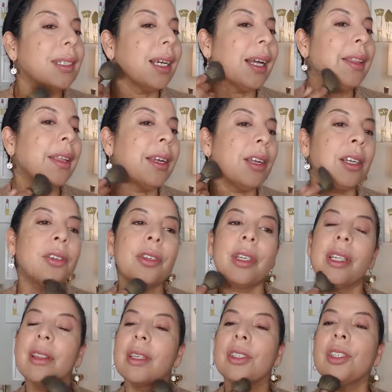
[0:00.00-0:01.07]
And then
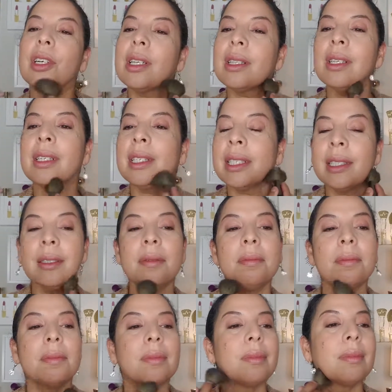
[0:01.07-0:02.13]
underneath the jawline.
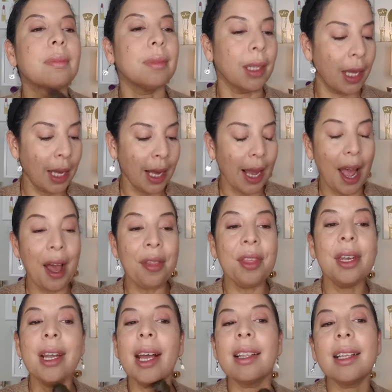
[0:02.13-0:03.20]
And
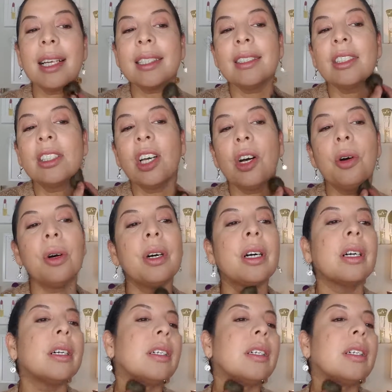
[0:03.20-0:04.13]
then I like to go